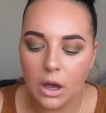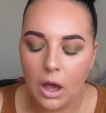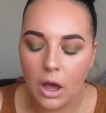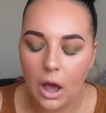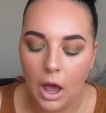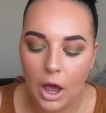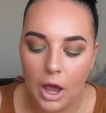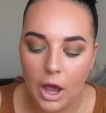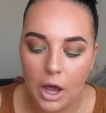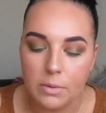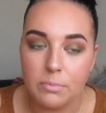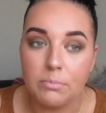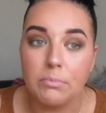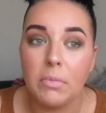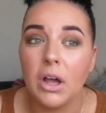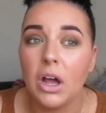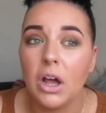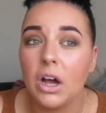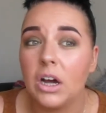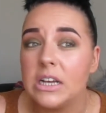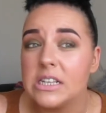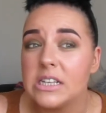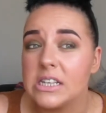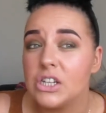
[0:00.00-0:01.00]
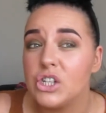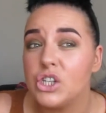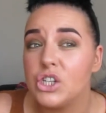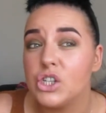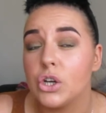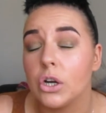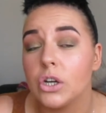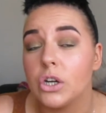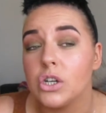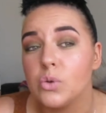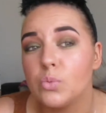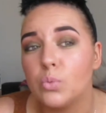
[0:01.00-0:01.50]
My eye's actually
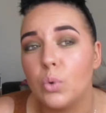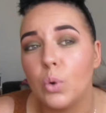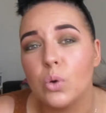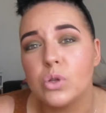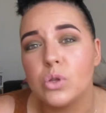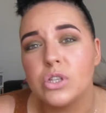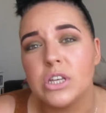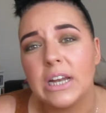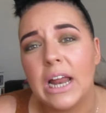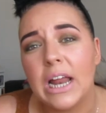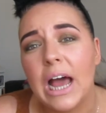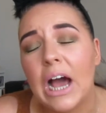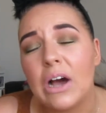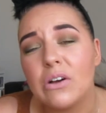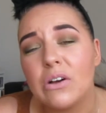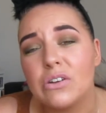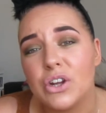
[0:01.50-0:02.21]
starting to water now.